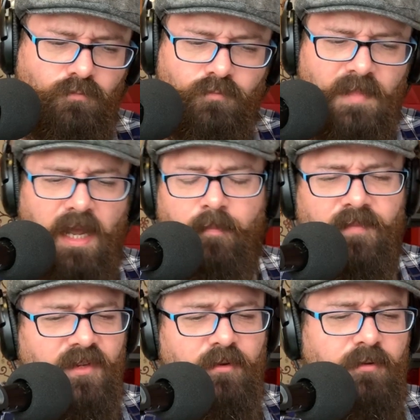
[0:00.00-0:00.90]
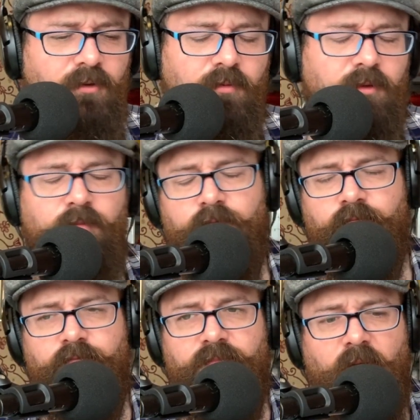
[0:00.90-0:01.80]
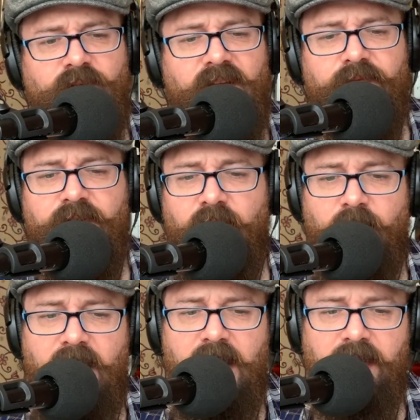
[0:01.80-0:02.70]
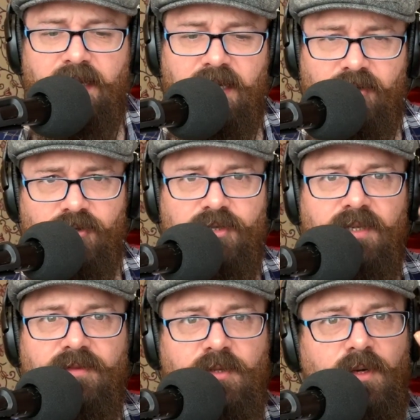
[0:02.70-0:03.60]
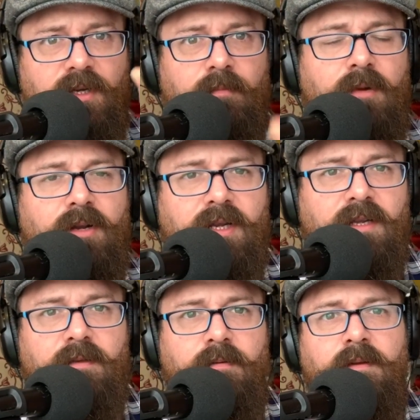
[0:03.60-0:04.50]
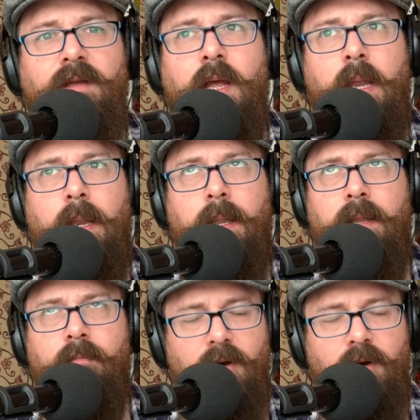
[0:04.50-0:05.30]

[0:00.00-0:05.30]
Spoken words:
Yeah, so you go to that video and it just gives you a mnemonic, I